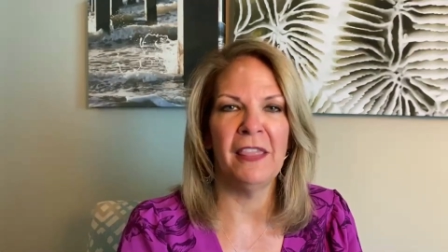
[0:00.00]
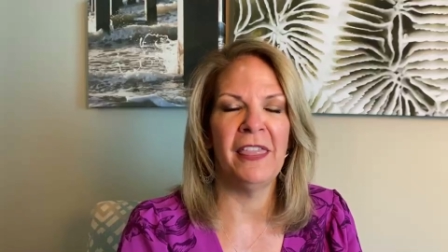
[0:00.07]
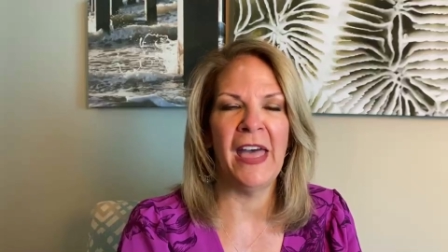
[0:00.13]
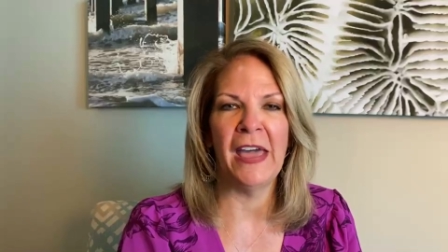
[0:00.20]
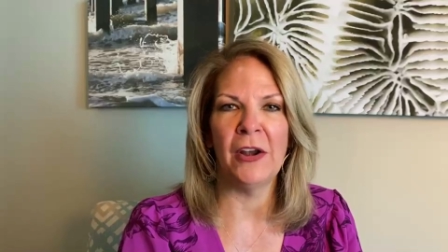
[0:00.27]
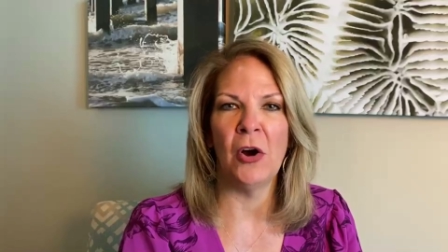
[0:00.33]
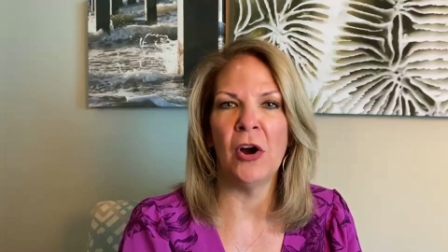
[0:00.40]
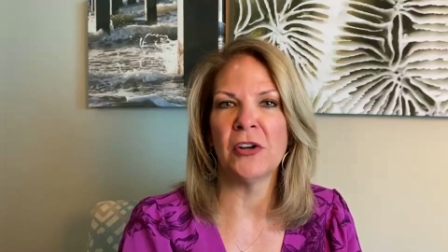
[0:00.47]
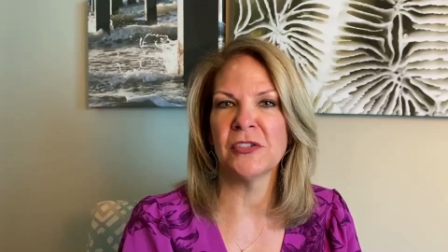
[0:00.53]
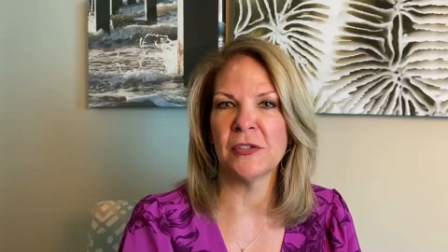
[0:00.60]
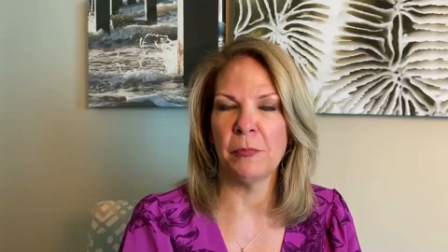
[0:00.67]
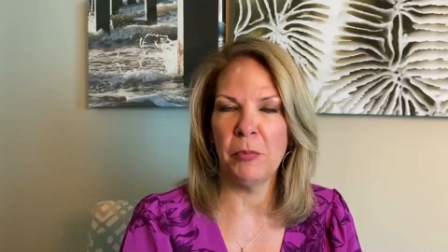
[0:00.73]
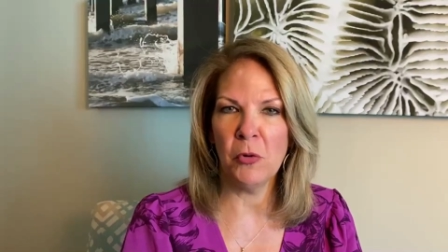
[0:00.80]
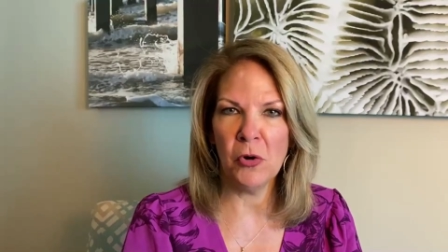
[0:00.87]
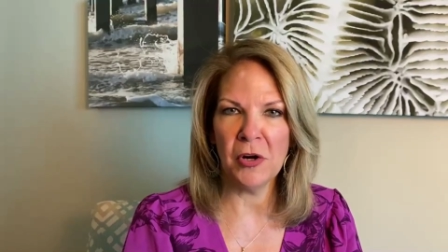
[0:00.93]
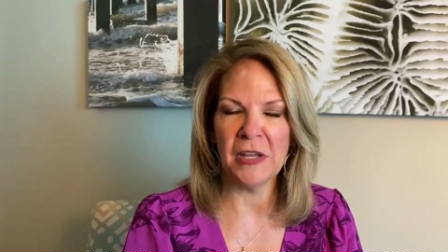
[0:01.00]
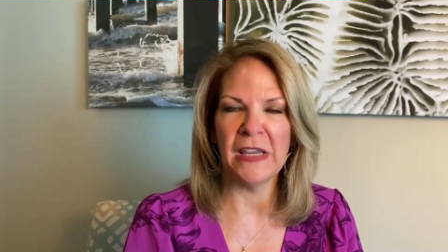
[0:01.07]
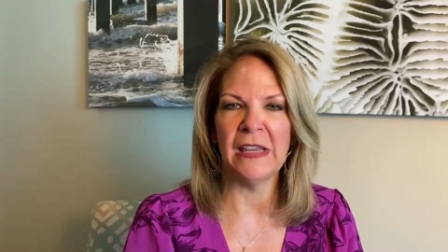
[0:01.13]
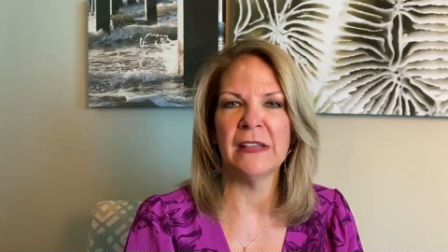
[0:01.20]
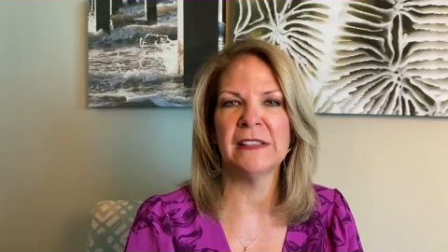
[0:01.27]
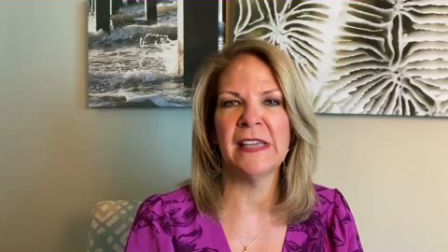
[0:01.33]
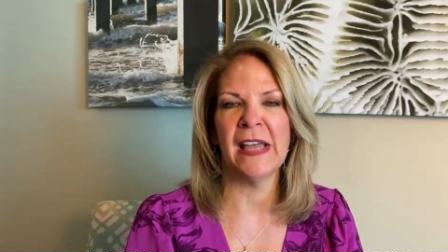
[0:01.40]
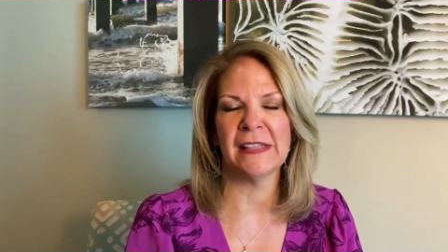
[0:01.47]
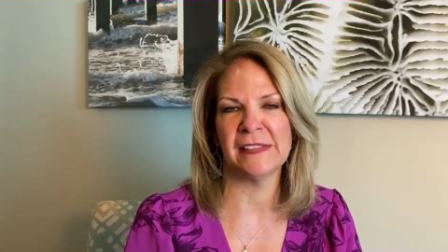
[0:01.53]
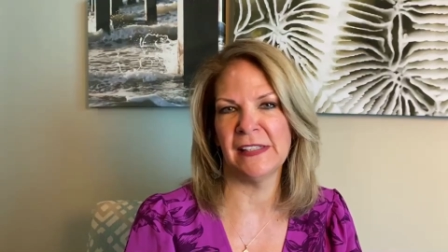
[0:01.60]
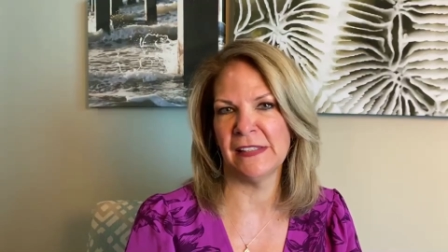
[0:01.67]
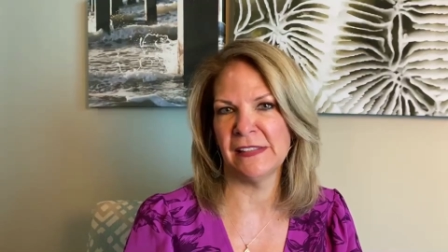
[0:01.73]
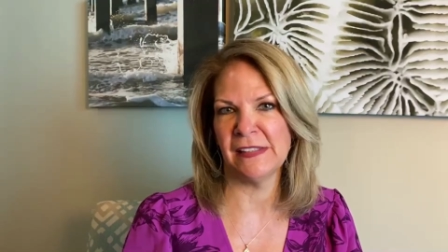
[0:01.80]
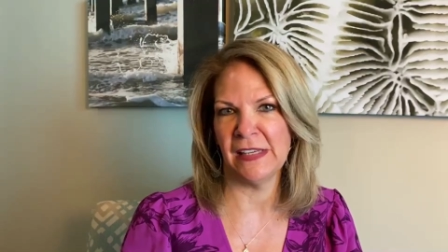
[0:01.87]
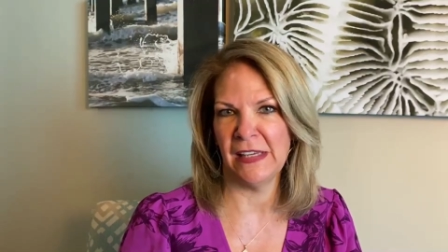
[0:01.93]
that are supporting
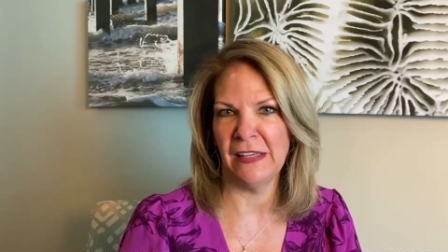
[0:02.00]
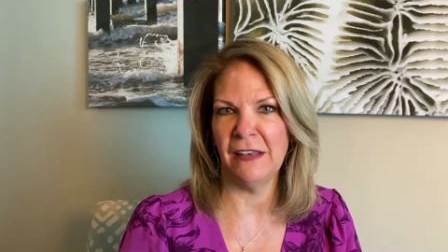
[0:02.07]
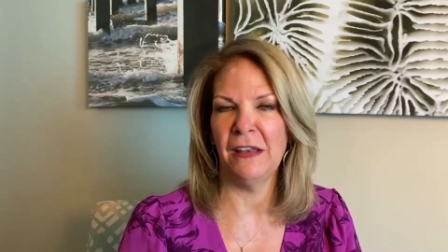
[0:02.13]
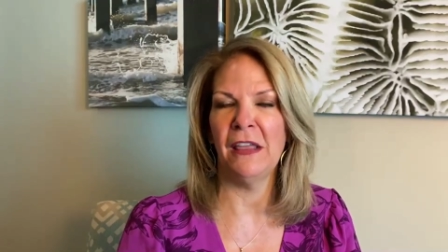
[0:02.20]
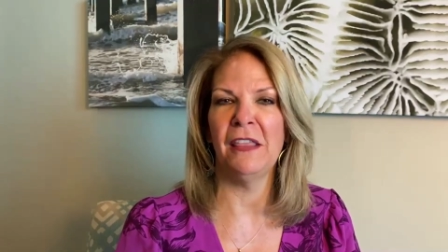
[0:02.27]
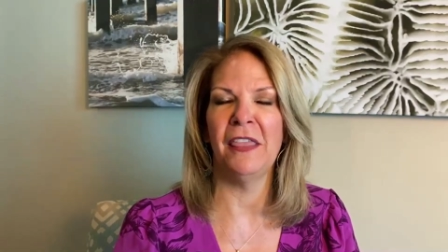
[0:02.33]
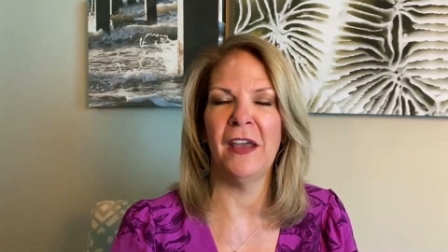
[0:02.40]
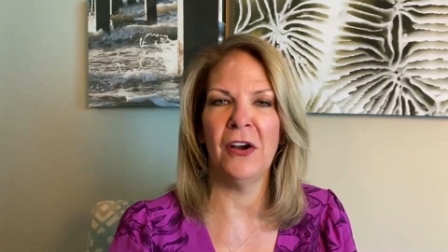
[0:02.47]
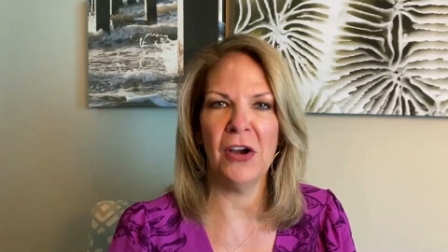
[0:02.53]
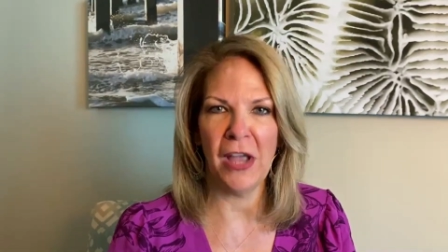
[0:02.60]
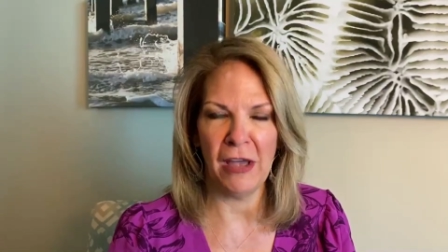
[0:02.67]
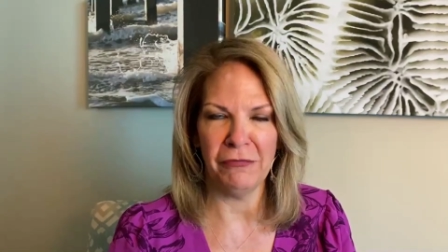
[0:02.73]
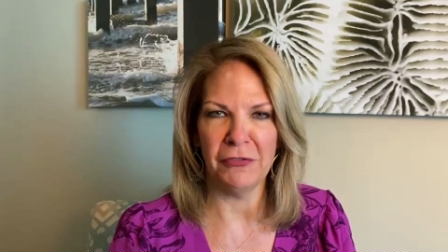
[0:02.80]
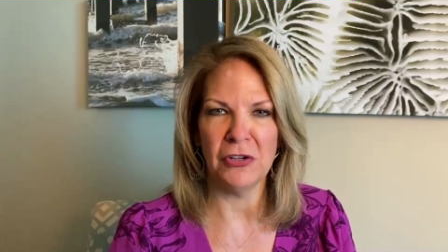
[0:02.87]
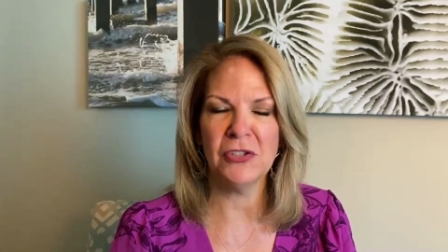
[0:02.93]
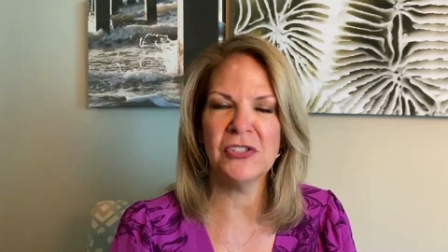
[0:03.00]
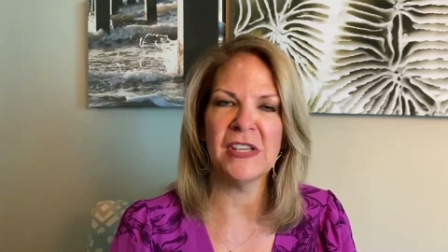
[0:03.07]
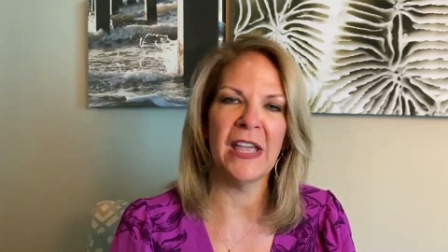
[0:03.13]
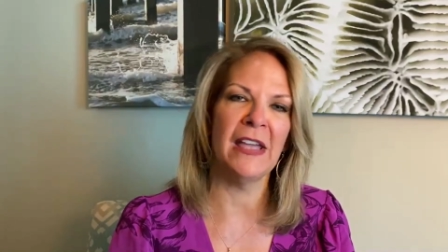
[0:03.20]
Texas in their efforts.